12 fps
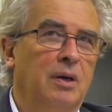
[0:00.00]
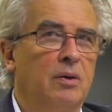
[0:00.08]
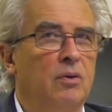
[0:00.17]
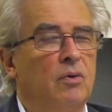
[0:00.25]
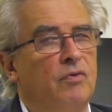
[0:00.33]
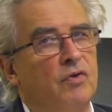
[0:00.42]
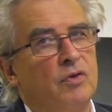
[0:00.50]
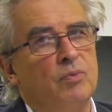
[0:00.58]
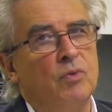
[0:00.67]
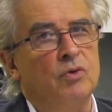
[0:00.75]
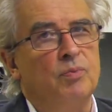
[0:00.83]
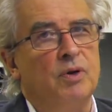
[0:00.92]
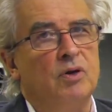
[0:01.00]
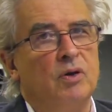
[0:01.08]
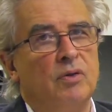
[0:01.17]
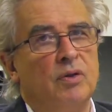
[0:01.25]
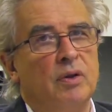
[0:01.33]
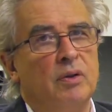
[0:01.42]
I don't know if it's more
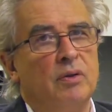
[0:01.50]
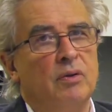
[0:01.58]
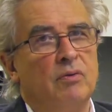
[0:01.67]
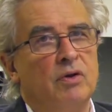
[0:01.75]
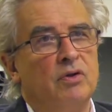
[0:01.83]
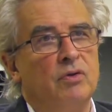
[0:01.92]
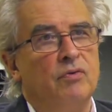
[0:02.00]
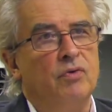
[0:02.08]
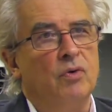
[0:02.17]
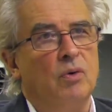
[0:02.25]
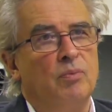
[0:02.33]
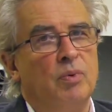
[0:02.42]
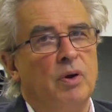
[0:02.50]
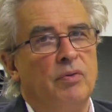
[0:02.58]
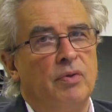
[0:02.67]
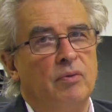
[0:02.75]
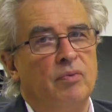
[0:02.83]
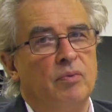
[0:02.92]
special than the rest of Europe. I
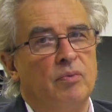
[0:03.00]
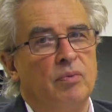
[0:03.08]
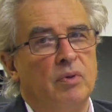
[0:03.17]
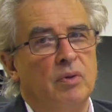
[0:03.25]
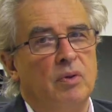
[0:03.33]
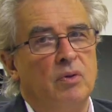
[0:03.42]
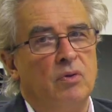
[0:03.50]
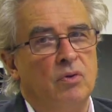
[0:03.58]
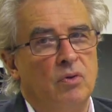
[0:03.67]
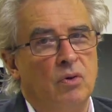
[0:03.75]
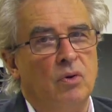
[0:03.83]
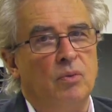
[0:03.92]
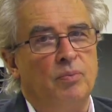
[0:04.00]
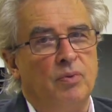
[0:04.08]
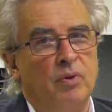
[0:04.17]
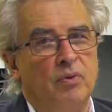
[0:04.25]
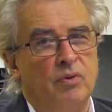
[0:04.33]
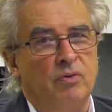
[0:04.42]
think in Europe
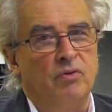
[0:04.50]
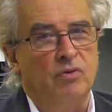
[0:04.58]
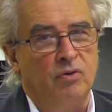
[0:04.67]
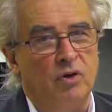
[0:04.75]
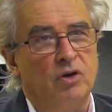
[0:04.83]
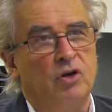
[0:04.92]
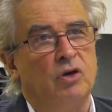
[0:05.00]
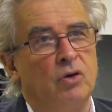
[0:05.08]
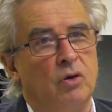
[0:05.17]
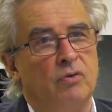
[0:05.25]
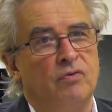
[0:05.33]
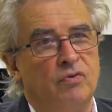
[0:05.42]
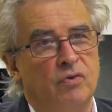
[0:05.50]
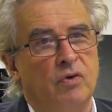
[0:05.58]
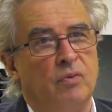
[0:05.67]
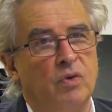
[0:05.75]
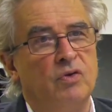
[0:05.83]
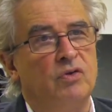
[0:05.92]
the tradition of
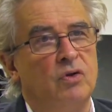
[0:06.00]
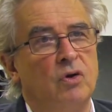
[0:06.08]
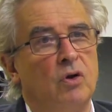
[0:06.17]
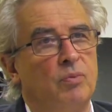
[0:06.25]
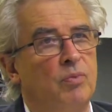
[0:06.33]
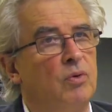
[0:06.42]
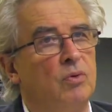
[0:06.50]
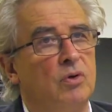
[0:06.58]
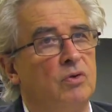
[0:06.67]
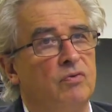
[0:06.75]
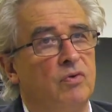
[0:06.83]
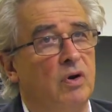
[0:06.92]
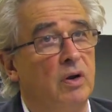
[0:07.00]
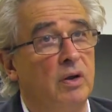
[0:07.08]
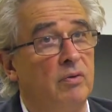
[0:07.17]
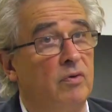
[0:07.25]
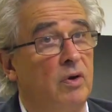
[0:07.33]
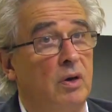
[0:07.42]
Western art music is
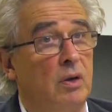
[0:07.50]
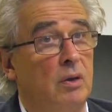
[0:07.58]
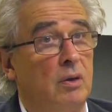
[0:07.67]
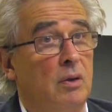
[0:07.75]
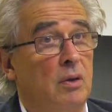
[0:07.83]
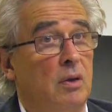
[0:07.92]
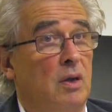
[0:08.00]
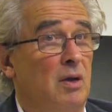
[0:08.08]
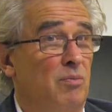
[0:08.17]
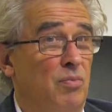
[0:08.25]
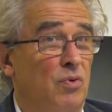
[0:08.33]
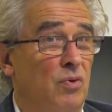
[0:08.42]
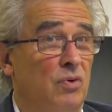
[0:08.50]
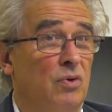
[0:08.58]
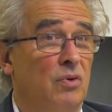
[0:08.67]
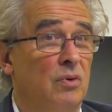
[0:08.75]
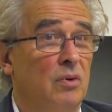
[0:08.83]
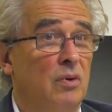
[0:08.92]
very, very important.